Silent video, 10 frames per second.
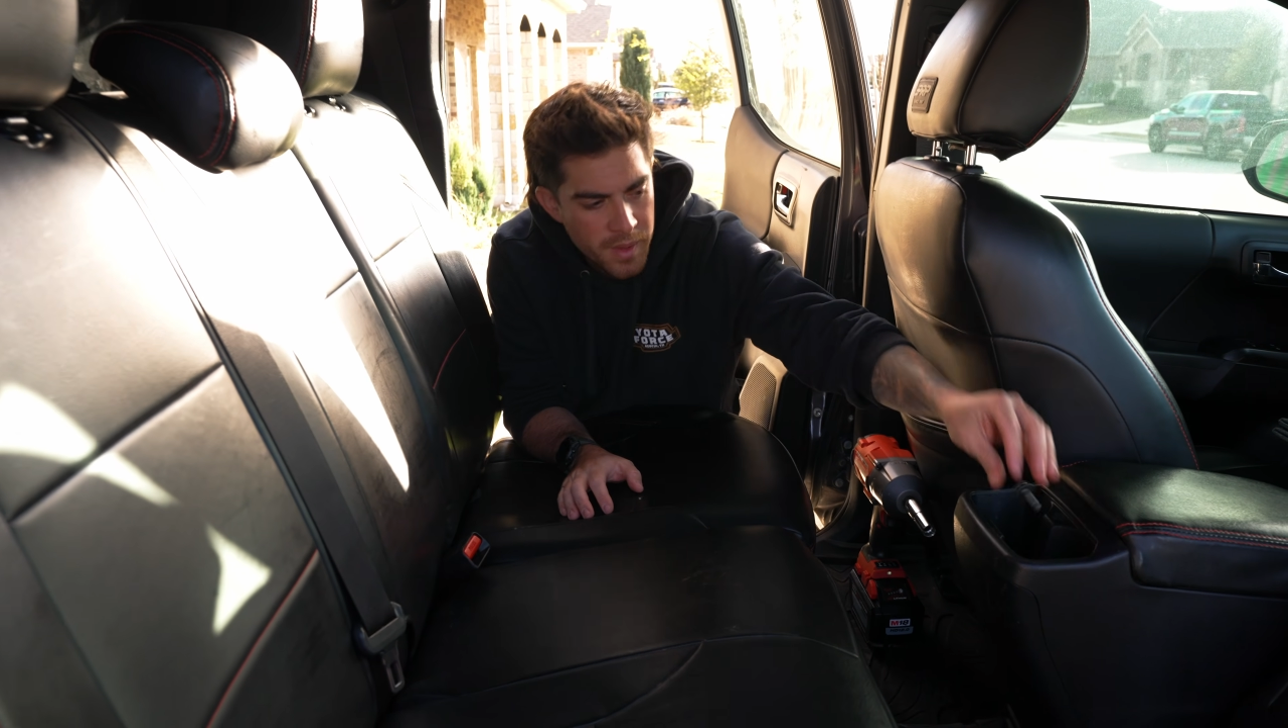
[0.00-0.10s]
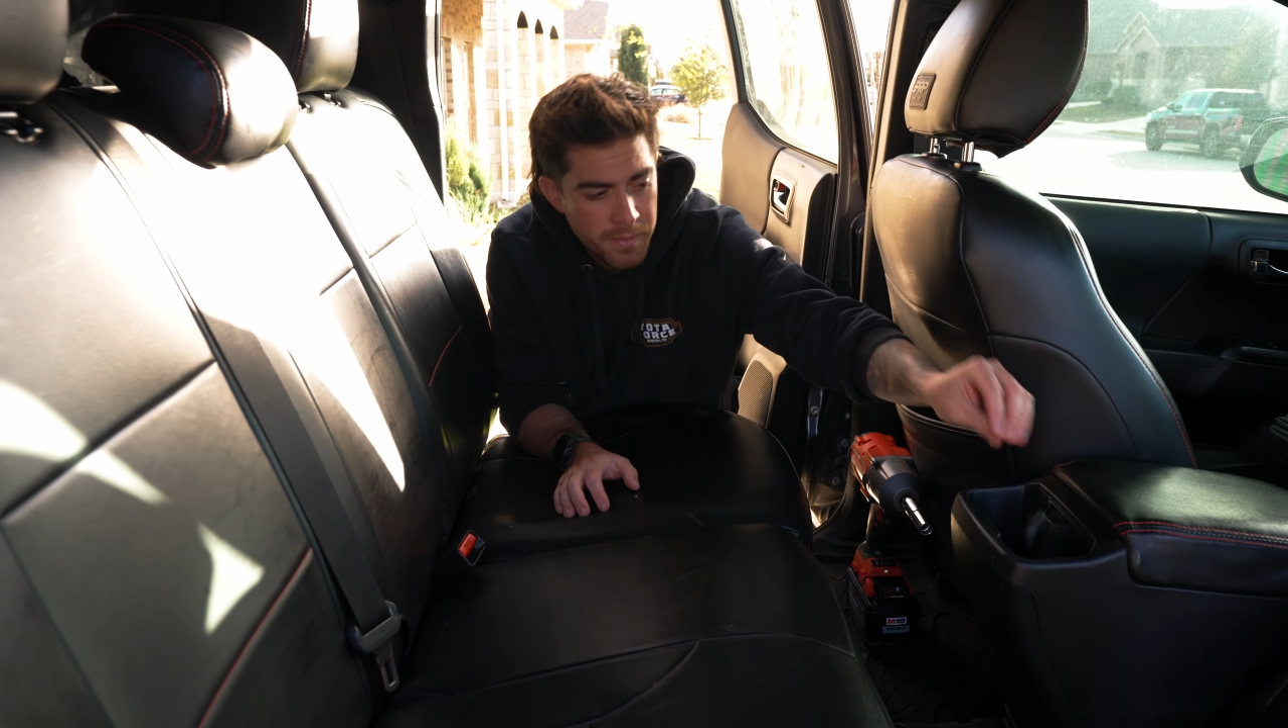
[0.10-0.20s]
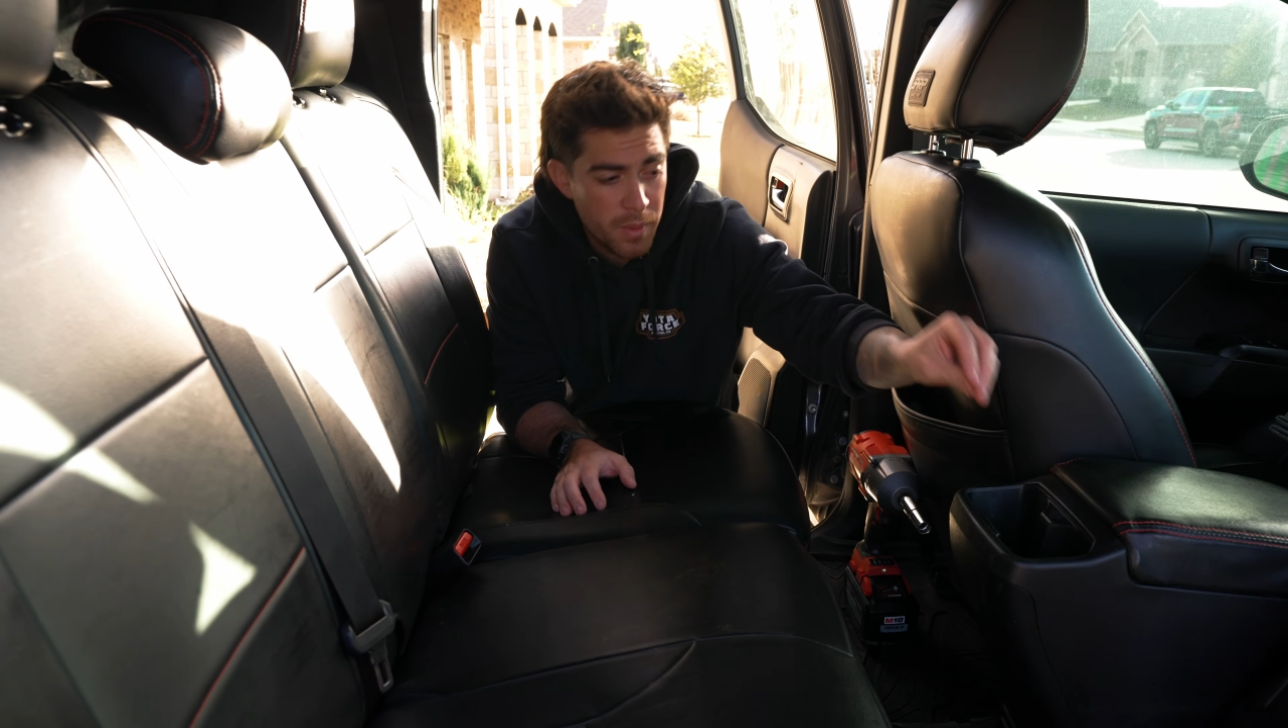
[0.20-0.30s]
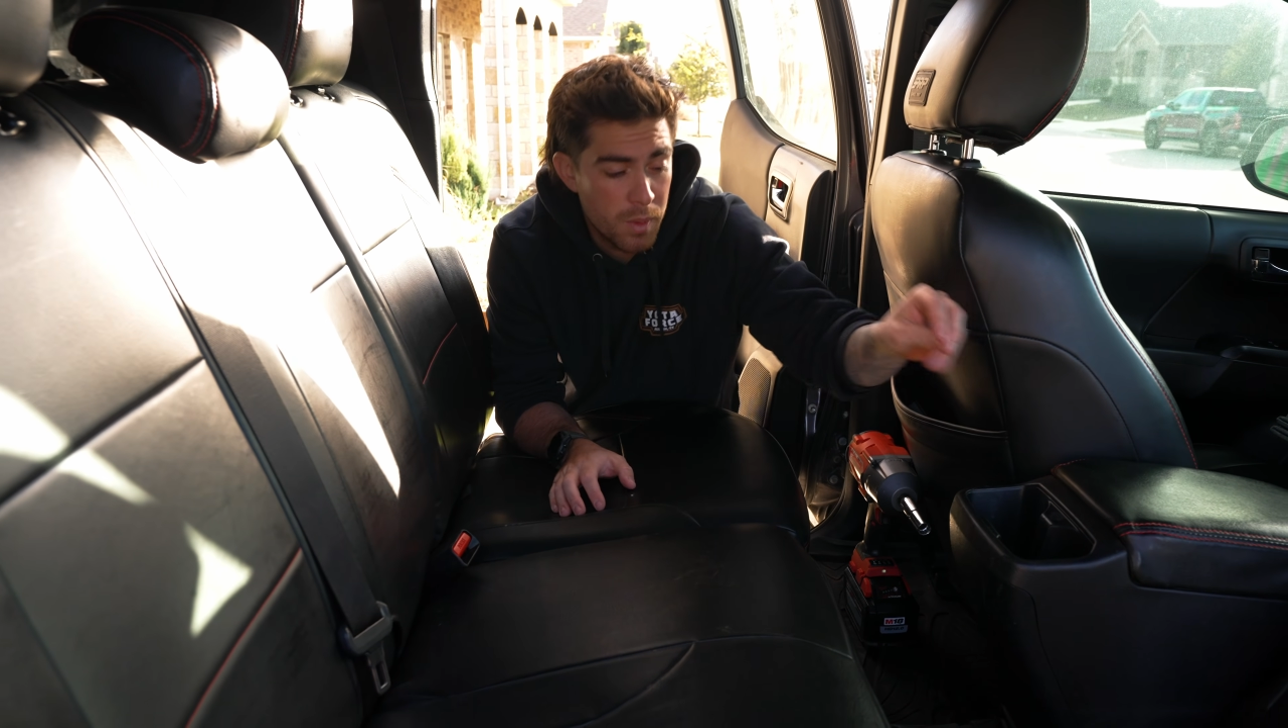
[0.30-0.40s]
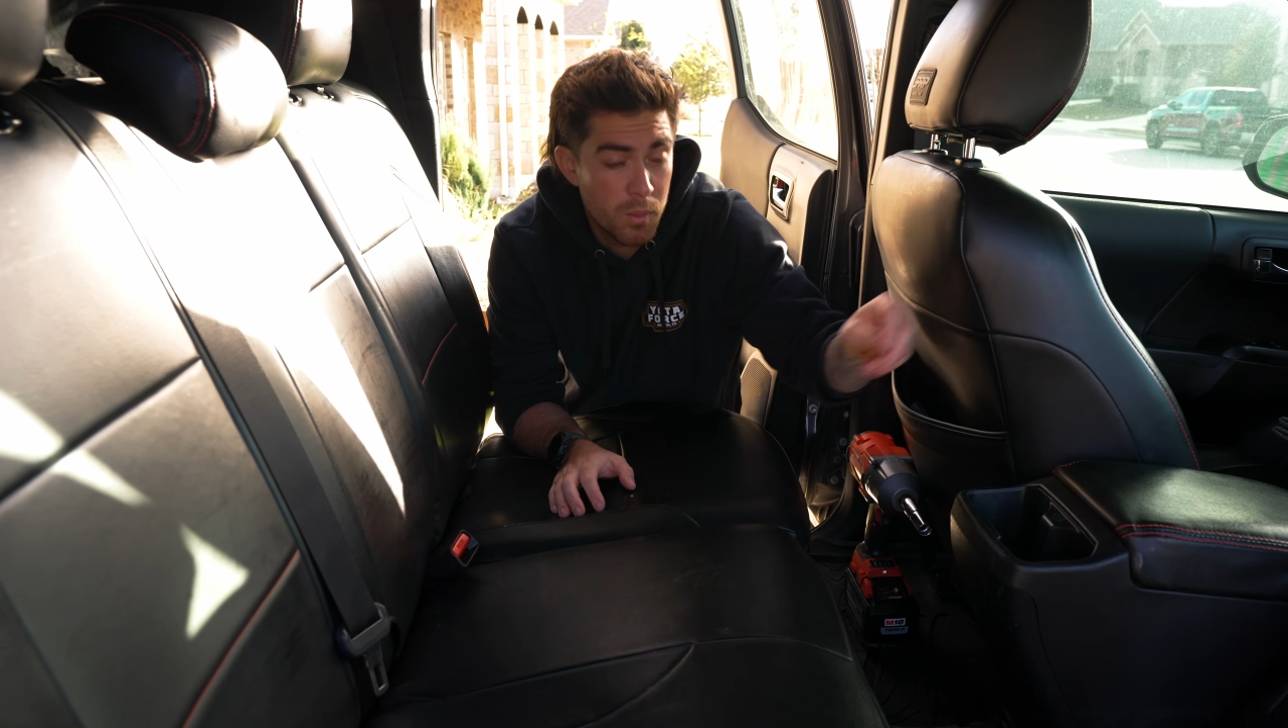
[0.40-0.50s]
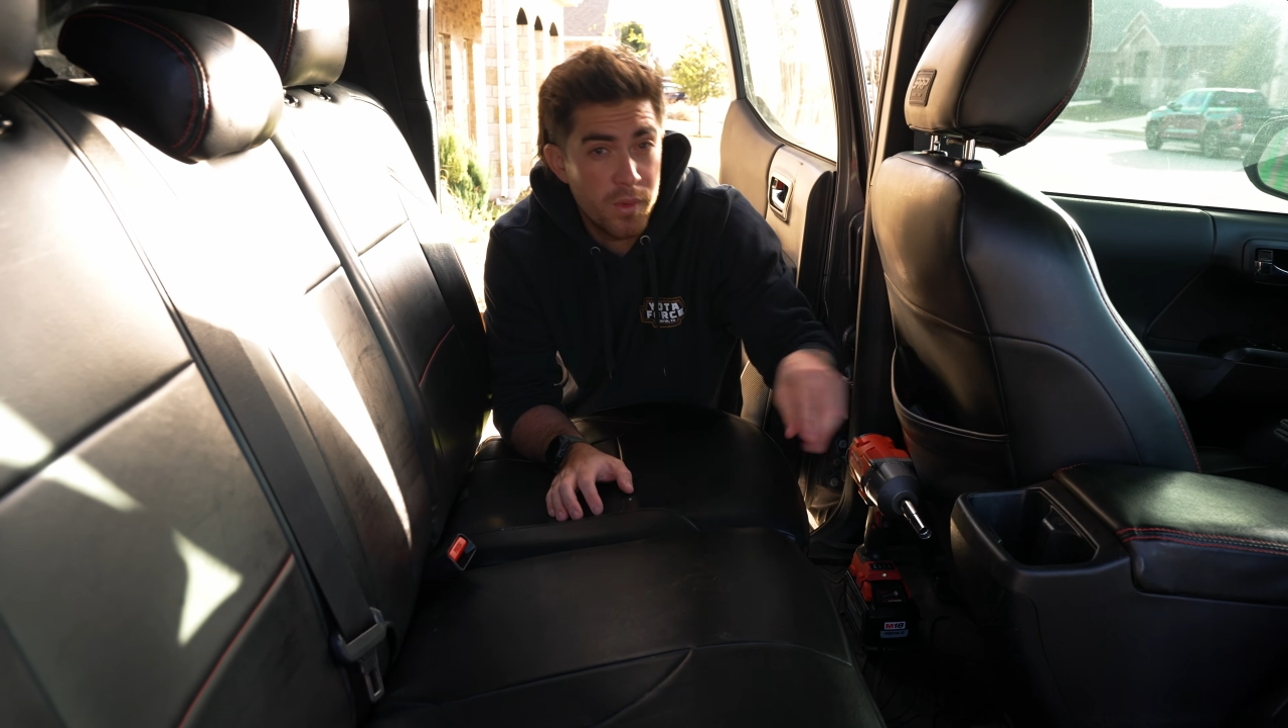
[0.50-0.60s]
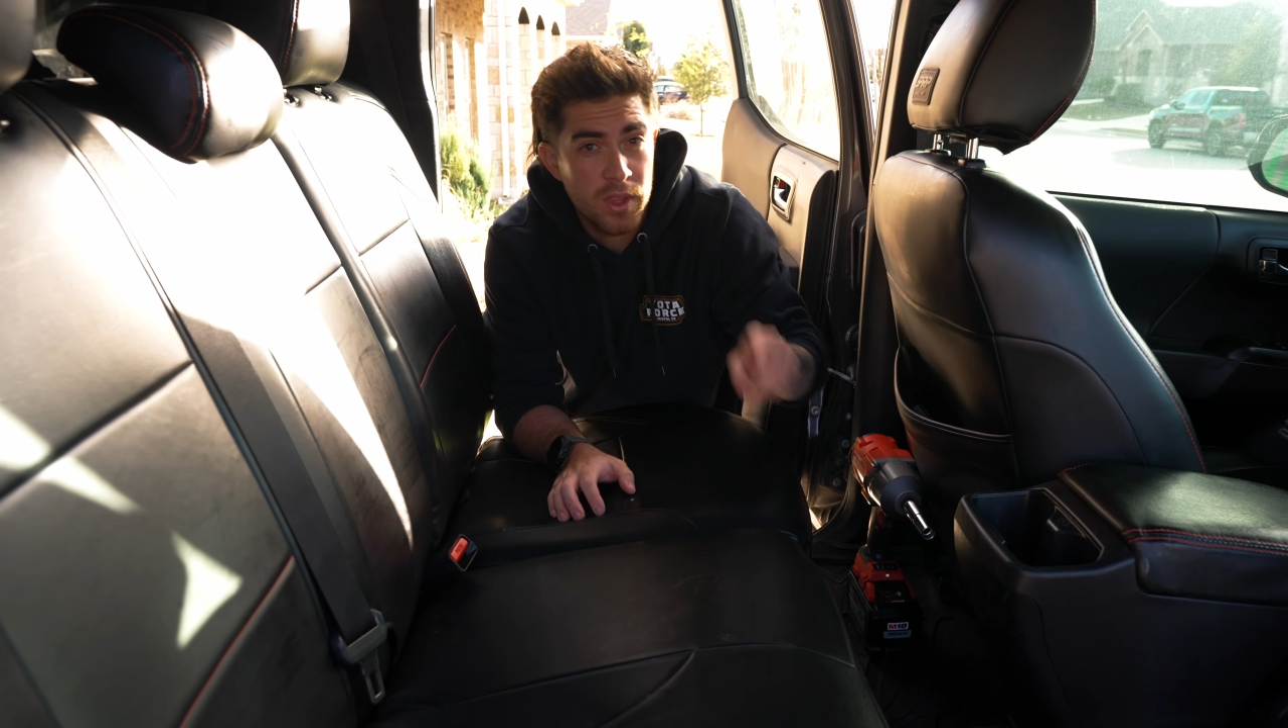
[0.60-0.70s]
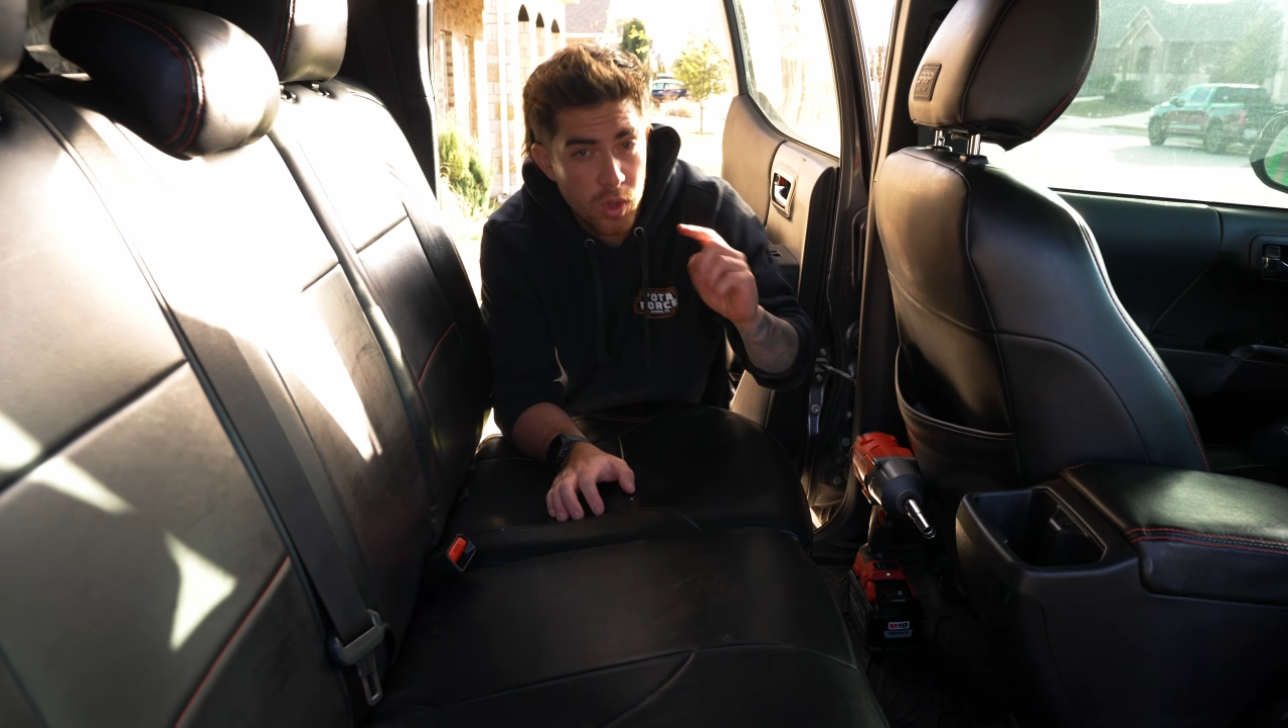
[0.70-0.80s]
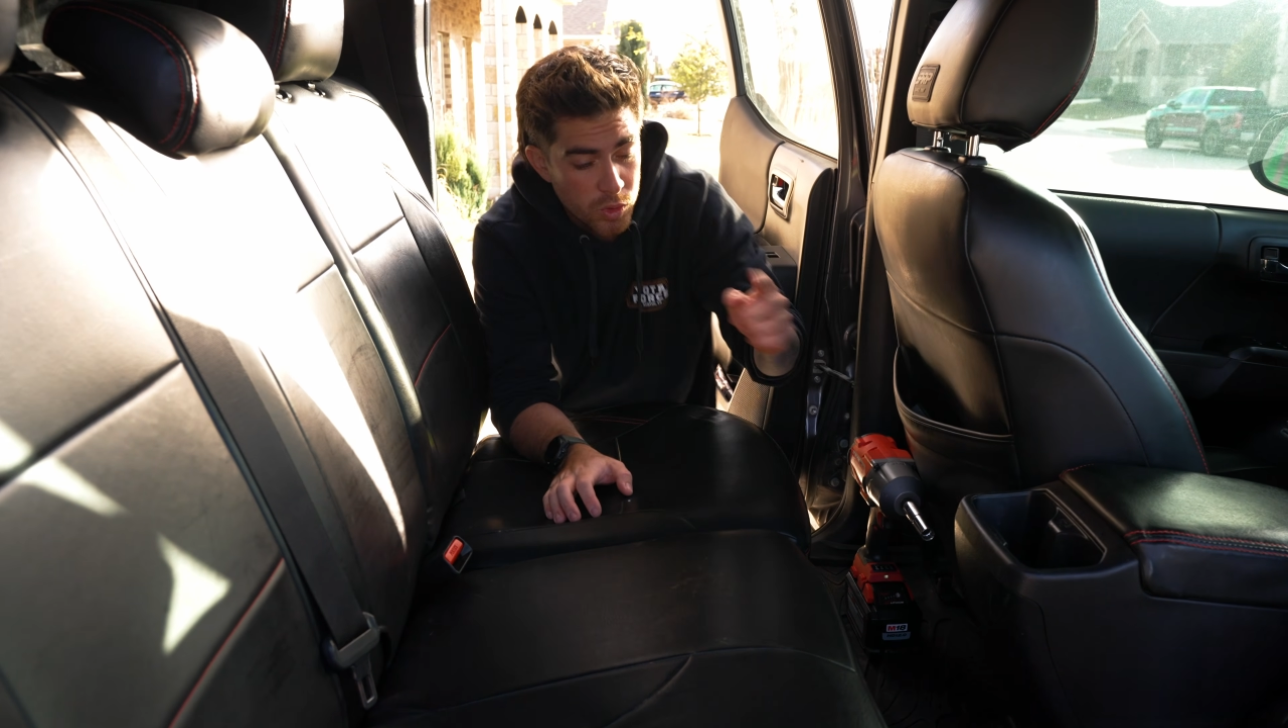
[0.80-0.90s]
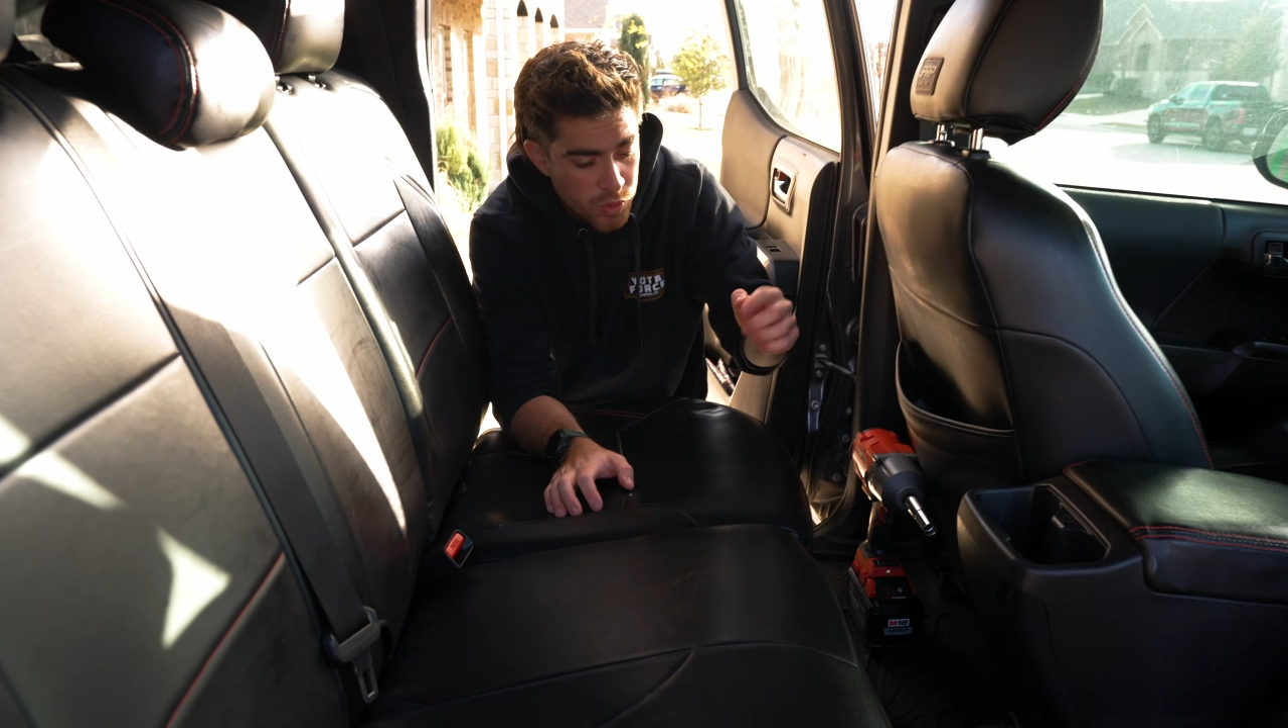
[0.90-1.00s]
By removing
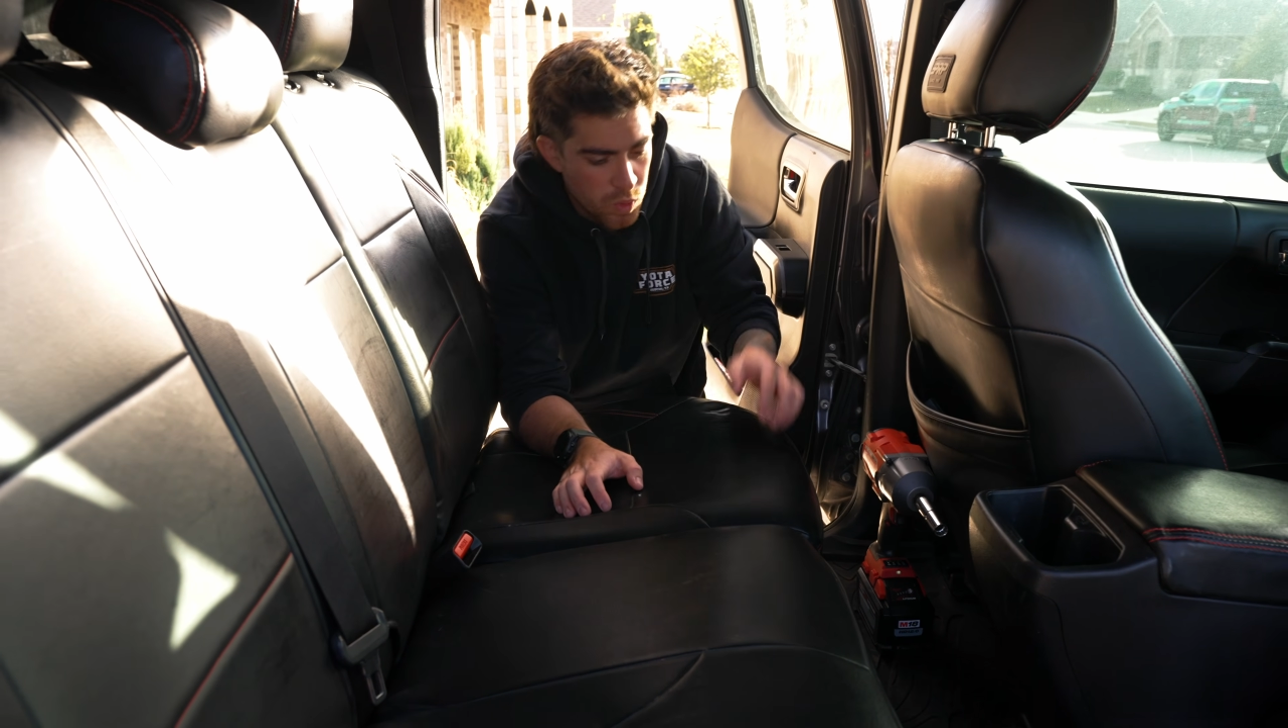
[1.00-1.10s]
those